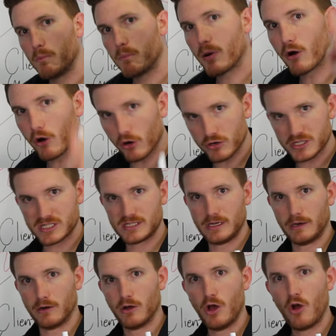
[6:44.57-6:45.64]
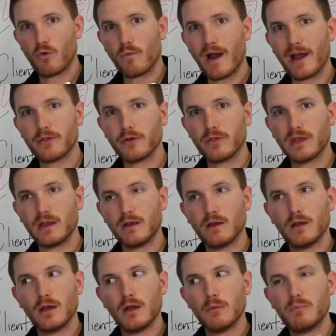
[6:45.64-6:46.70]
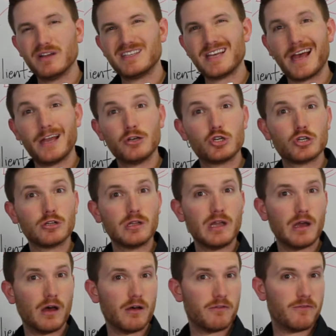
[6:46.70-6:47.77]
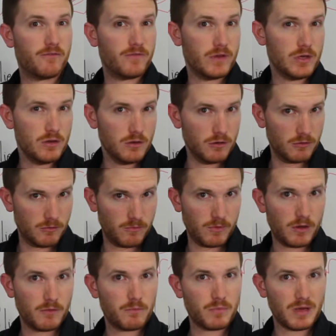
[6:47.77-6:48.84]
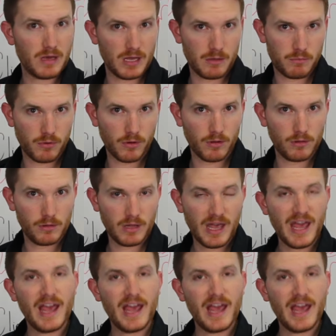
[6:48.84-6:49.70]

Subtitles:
person rather than potentially a few people.